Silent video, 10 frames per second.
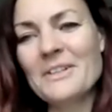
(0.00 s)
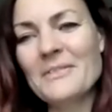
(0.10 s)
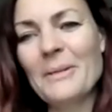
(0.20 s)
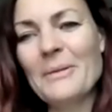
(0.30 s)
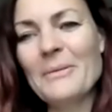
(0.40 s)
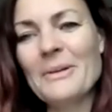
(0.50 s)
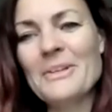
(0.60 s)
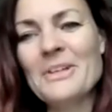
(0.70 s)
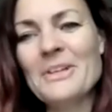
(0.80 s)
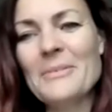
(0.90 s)
development
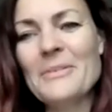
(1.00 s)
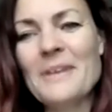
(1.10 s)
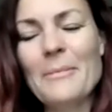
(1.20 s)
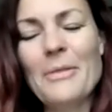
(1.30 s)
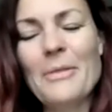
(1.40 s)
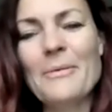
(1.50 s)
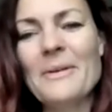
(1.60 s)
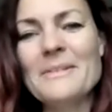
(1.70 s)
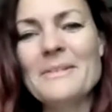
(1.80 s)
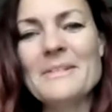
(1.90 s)
workshops through
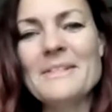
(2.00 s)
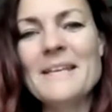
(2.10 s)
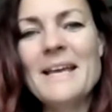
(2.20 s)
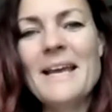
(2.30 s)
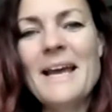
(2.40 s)
ISMIS.